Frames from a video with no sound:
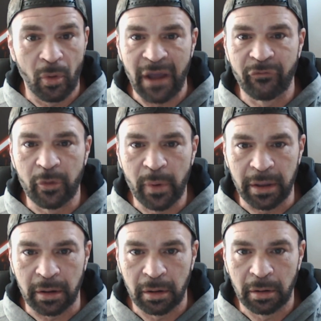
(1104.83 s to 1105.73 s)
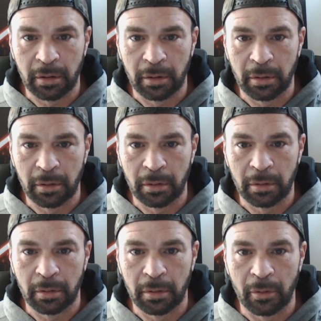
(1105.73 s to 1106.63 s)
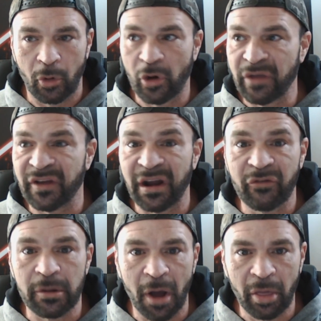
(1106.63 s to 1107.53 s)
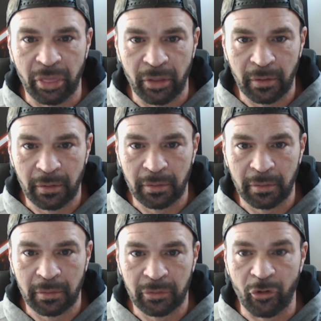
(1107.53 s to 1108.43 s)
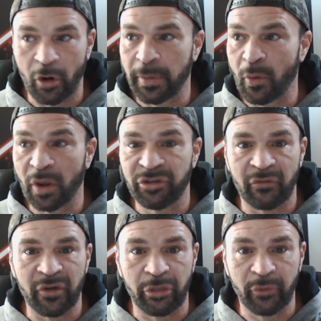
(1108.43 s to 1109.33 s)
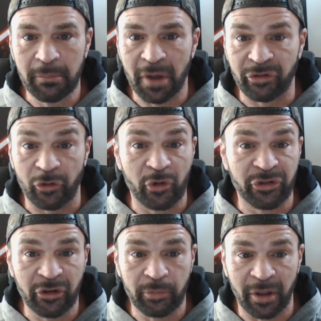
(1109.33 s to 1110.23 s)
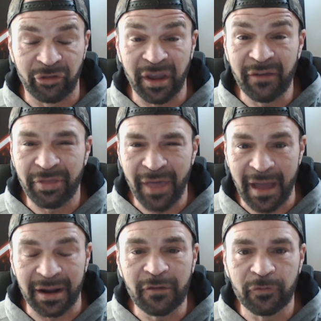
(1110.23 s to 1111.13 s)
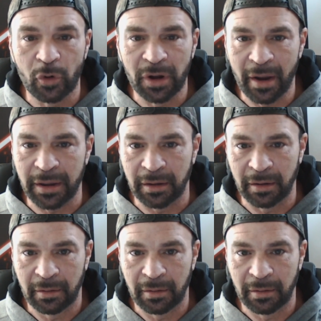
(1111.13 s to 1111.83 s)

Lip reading: every week or even every month. So it'll be once every 3 months or 6 months, if that, if you're lucky.